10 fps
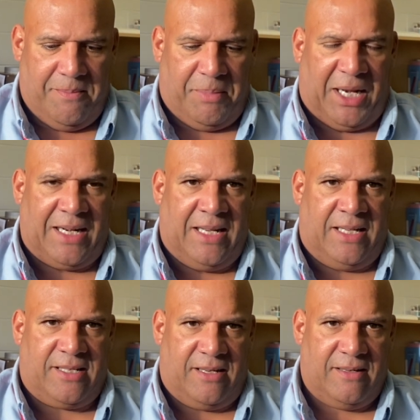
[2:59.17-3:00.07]
black
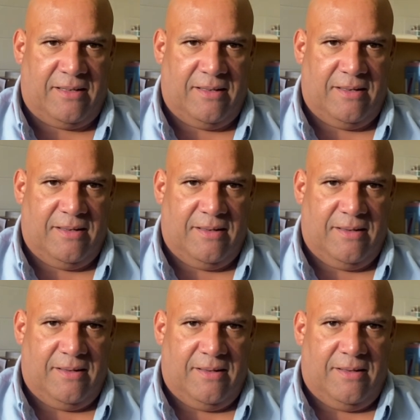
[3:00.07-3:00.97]
letter.
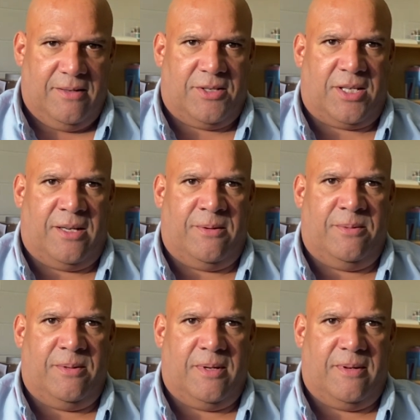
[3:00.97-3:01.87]
So,